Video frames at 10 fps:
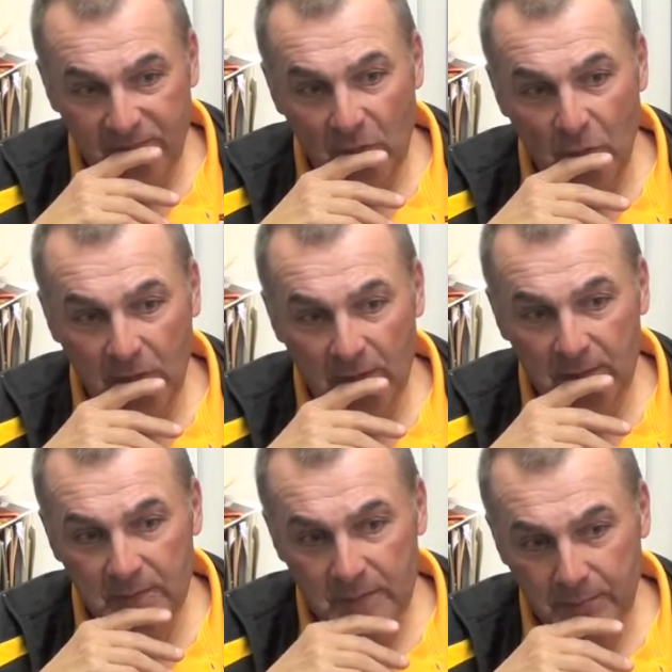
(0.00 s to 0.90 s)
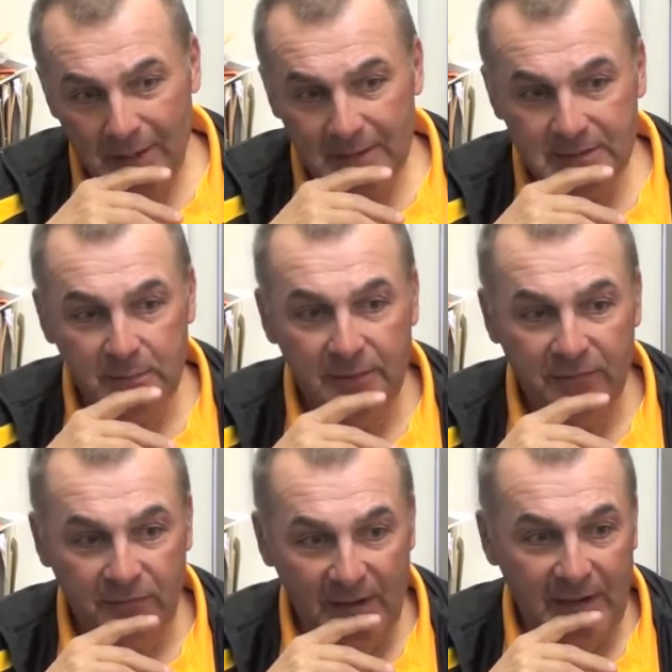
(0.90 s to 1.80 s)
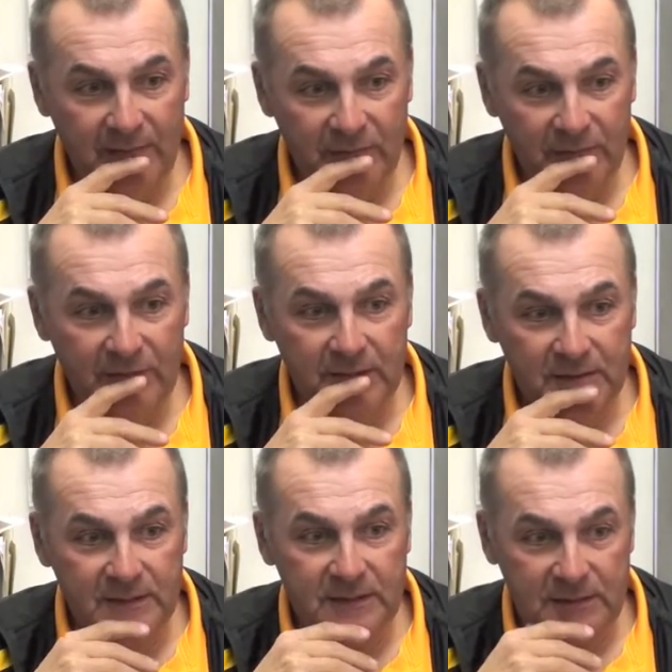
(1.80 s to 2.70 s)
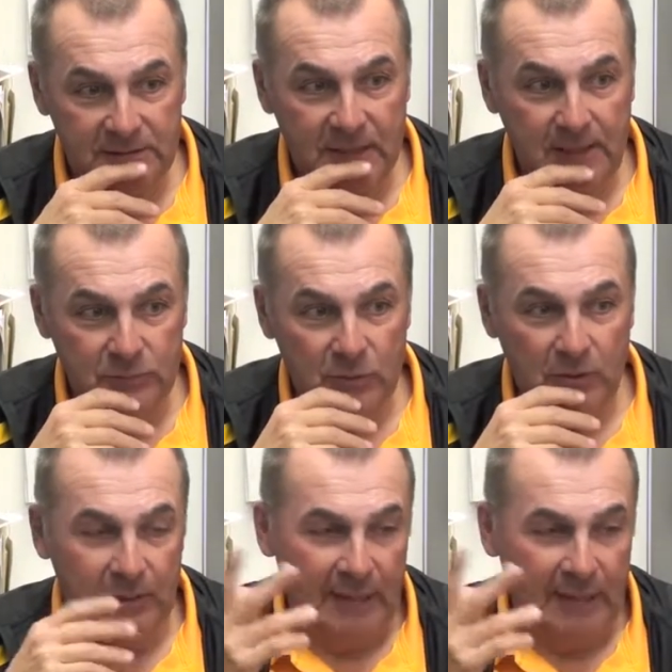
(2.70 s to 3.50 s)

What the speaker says: 4, possibly 5 of the 6 games were good.